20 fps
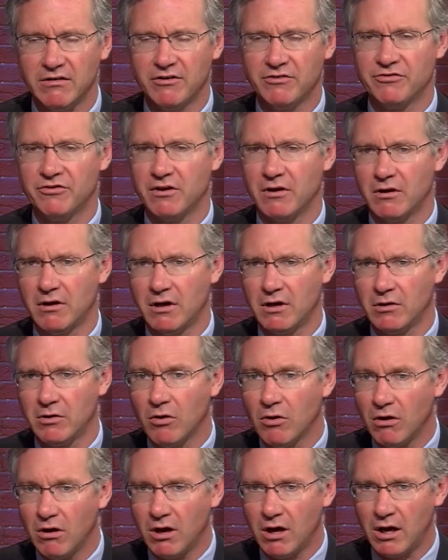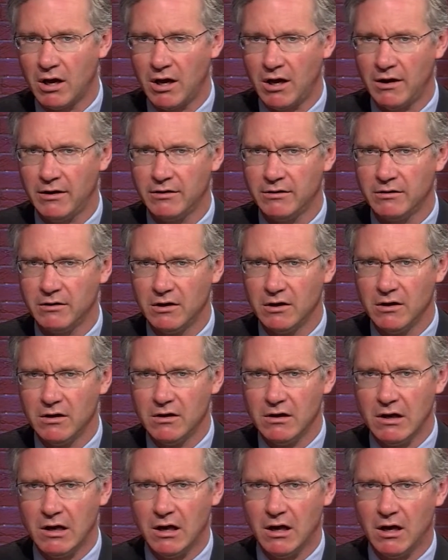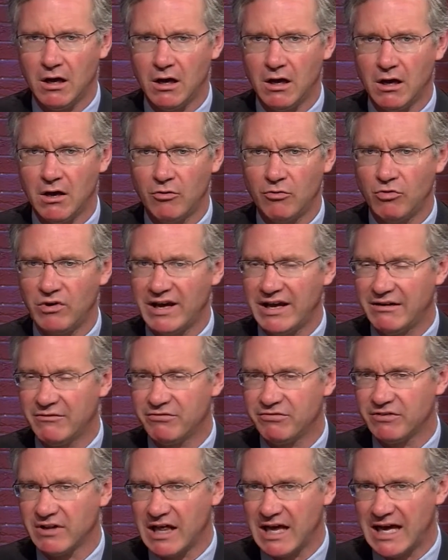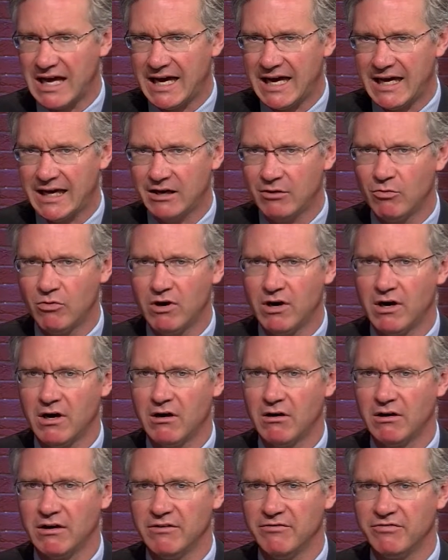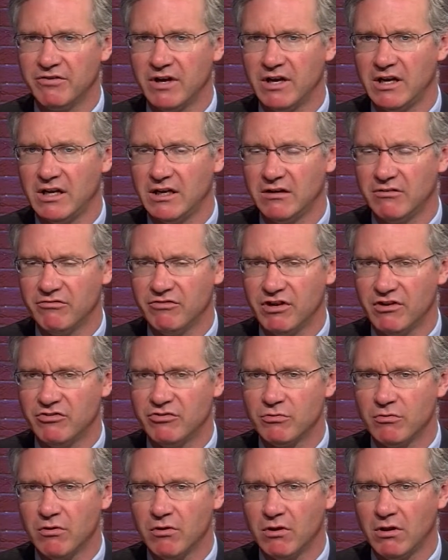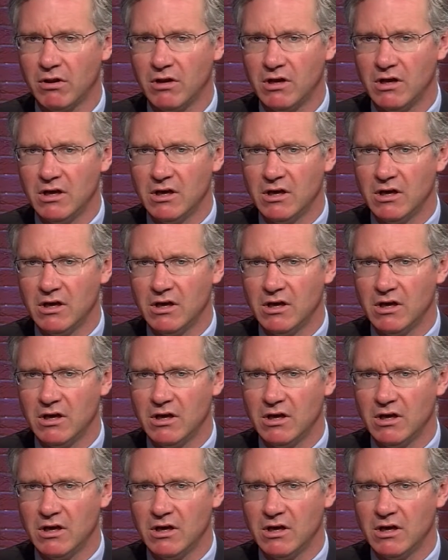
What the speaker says: There's a law on red flag, where if an individual